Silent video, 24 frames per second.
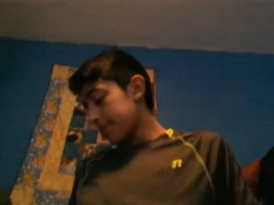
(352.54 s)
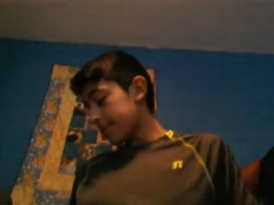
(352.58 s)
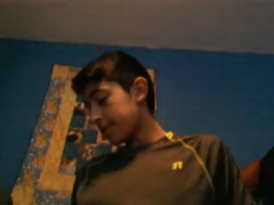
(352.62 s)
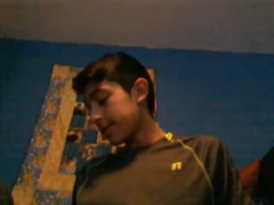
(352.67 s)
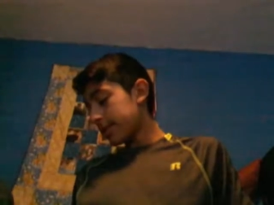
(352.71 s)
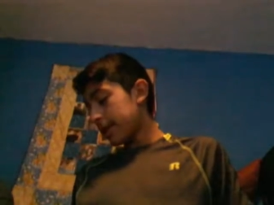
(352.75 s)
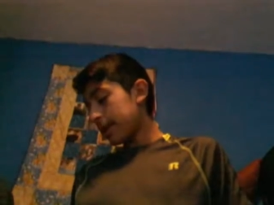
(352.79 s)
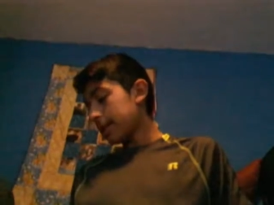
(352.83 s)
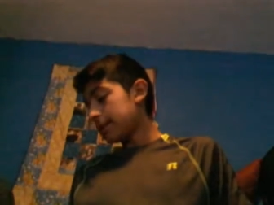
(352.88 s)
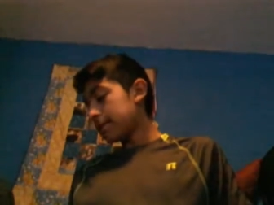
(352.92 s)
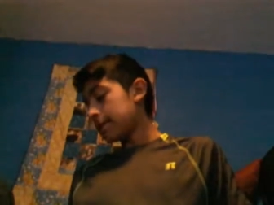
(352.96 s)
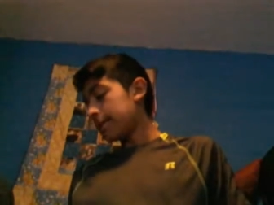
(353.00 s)

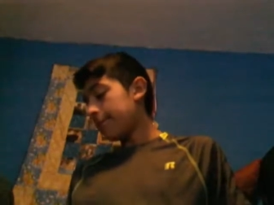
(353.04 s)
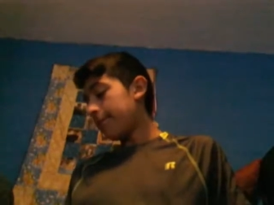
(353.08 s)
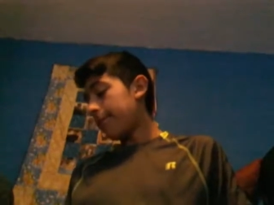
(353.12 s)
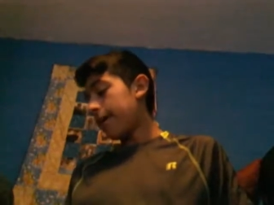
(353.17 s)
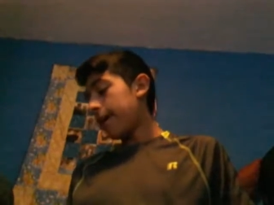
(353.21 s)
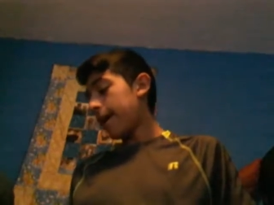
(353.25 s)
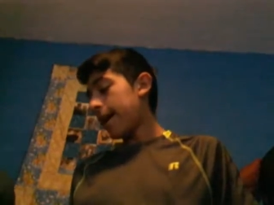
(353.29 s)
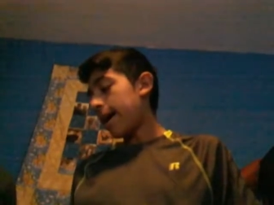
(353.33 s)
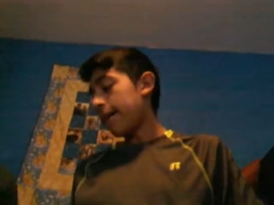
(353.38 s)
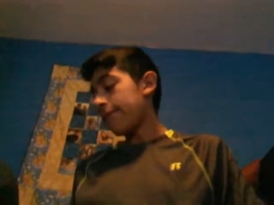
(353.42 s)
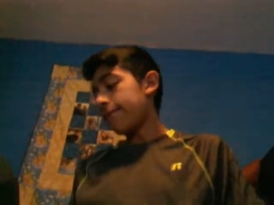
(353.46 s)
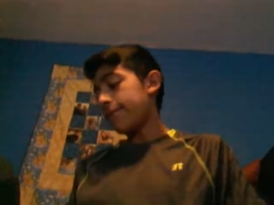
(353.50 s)
Next up
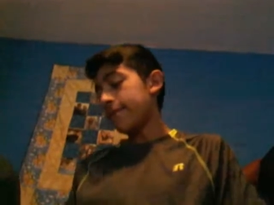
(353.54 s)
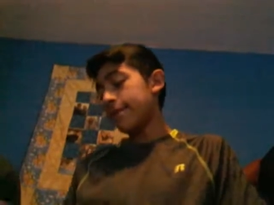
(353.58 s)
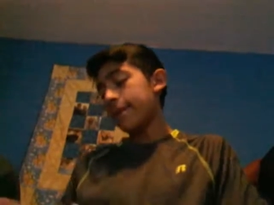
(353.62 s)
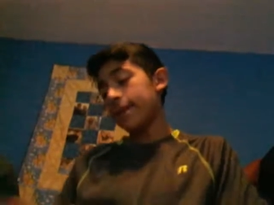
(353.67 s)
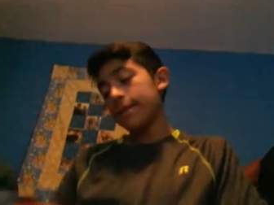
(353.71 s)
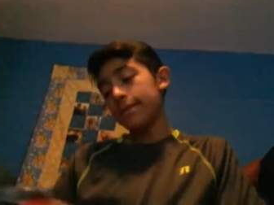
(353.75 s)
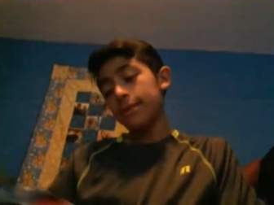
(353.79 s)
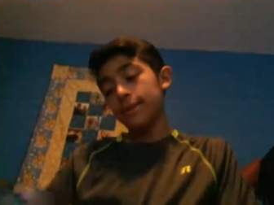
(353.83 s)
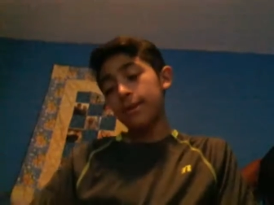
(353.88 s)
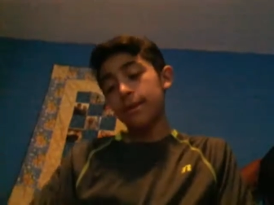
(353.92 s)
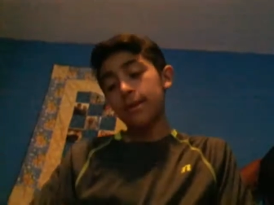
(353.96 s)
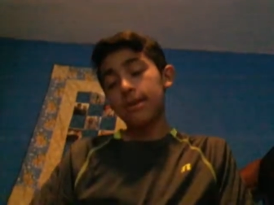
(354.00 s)
I have
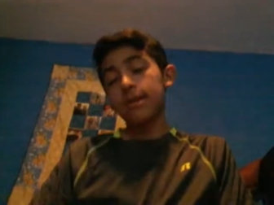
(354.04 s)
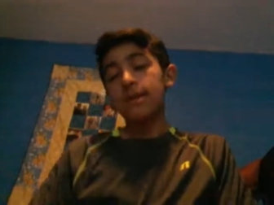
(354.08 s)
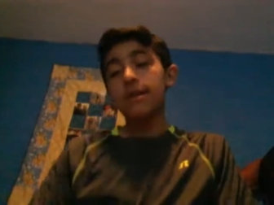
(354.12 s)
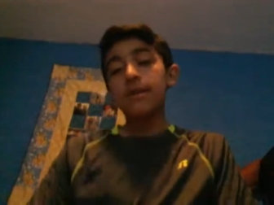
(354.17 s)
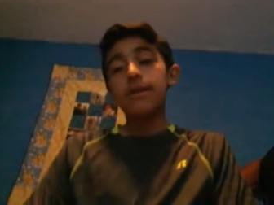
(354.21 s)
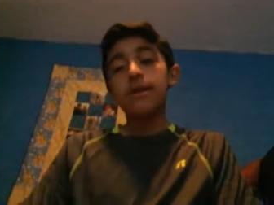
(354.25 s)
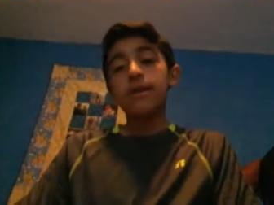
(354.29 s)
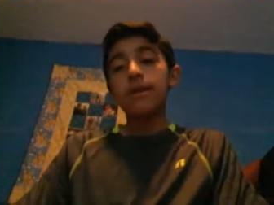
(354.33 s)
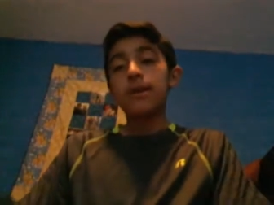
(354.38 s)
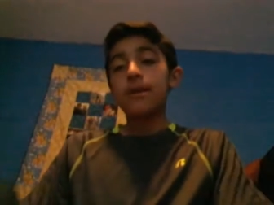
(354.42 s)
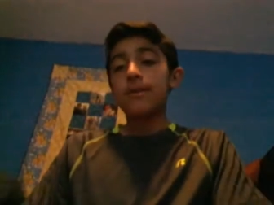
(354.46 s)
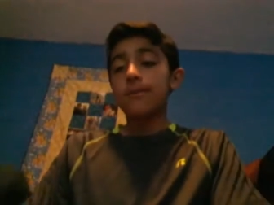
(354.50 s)
another
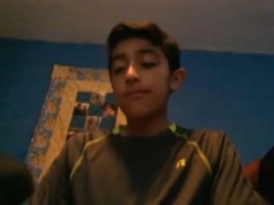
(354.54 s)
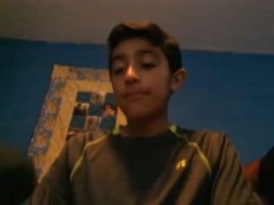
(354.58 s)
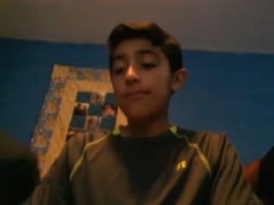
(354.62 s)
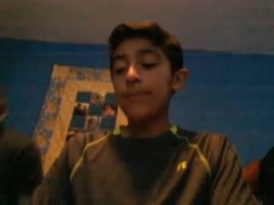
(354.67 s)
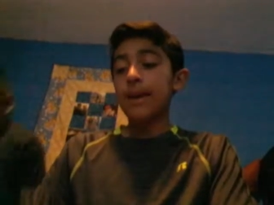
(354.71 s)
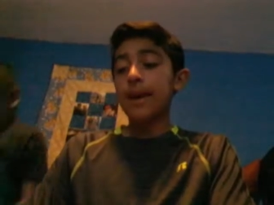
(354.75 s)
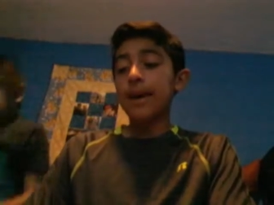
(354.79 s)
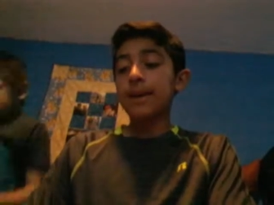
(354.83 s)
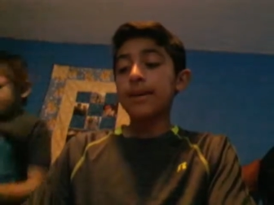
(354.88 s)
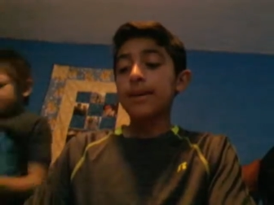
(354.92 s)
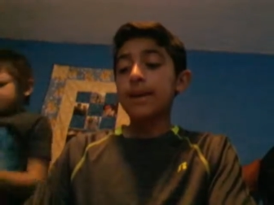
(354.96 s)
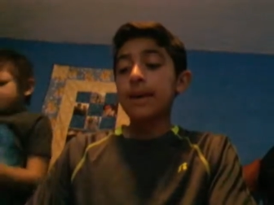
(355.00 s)

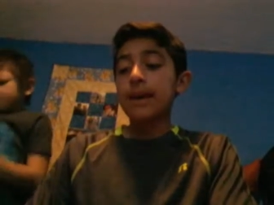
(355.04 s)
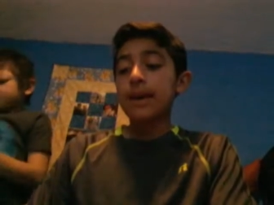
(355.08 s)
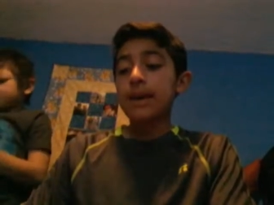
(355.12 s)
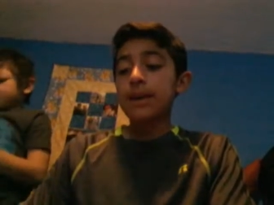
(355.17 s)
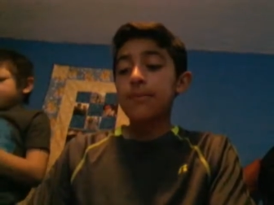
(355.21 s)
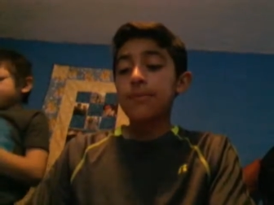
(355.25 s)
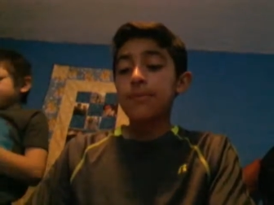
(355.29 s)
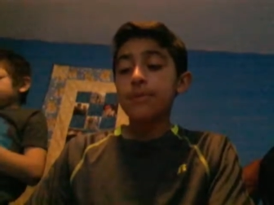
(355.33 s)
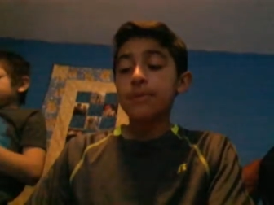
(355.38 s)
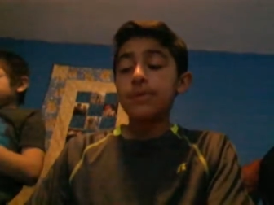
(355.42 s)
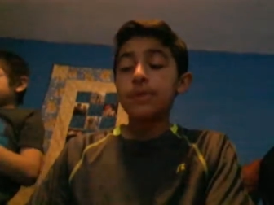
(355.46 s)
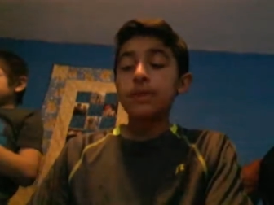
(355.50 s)
Might
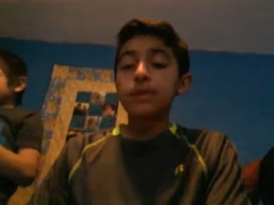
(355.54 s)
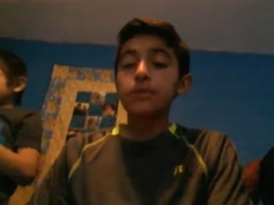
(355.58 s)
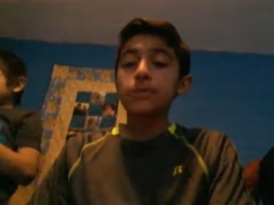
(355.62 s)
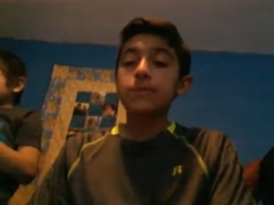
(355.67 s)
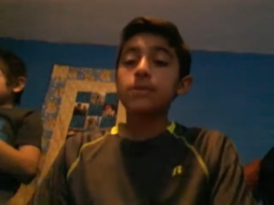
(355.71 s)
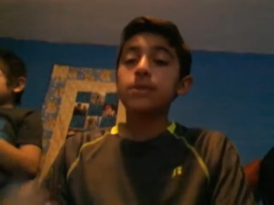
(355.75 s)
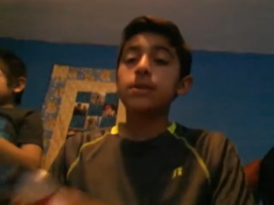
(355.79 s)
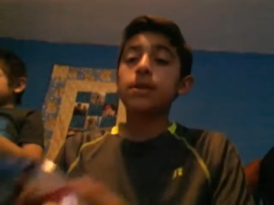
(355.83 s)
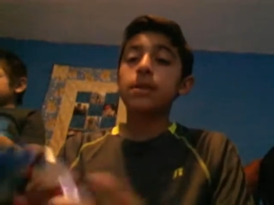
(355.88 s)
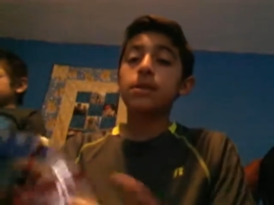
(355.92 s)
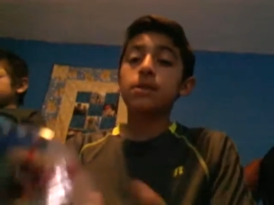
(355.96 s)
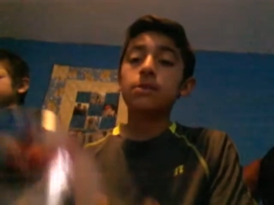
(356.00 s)
I, but this
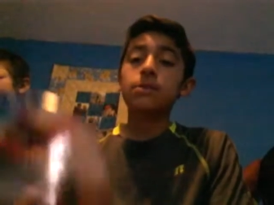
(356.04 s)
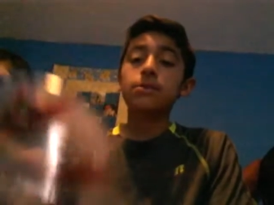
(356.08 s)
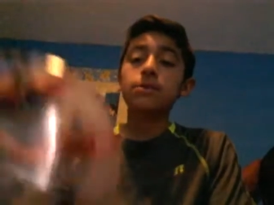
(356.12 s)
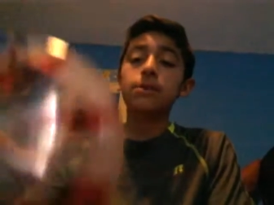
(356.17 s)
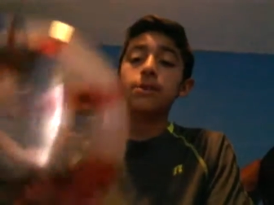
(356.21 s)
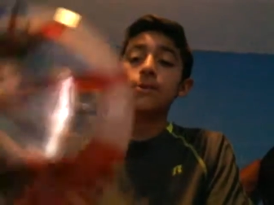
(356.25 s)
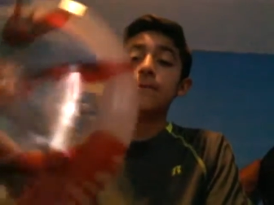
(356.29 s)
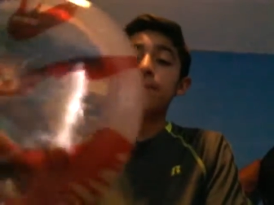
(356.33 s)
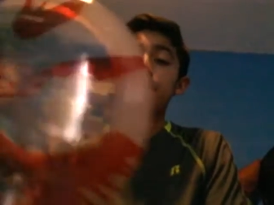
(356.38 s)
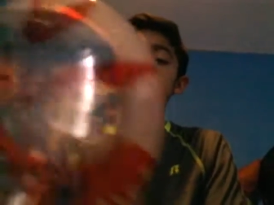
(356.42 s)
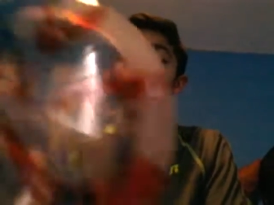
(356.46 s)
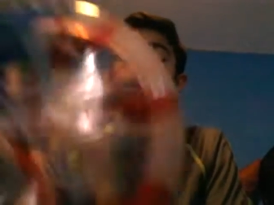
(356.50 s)
one's a
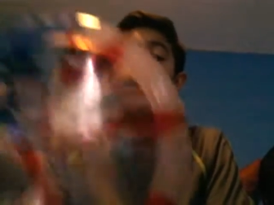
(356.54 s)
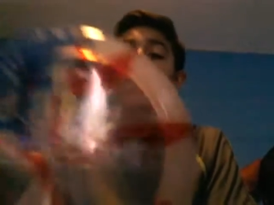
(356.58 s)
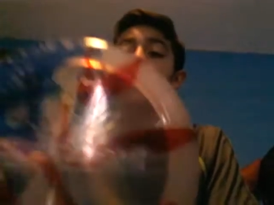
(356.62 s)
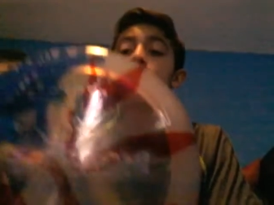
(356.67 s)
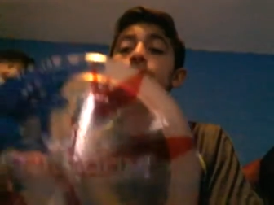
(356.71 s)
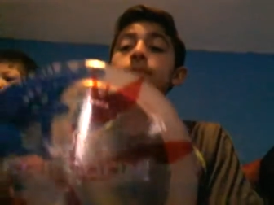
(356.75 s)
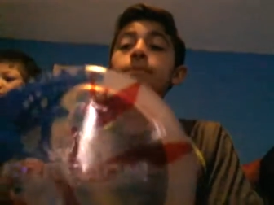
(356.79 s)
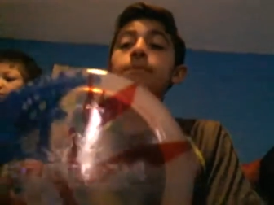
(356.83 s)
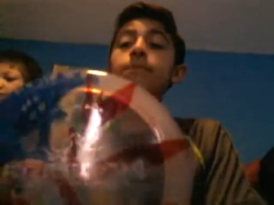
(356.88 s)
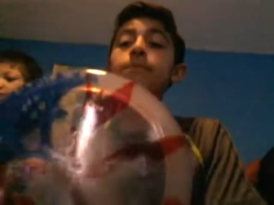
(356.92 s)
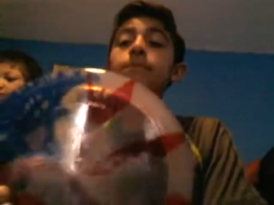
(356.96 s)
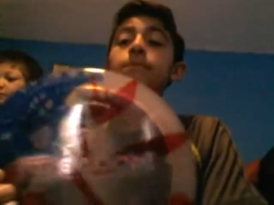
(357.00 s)
Lucid
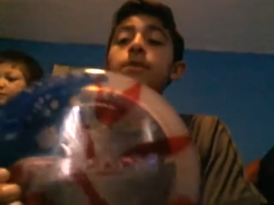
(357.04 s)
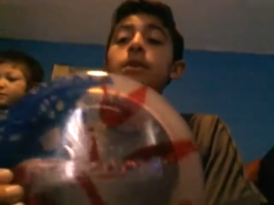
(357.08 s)
Freedom.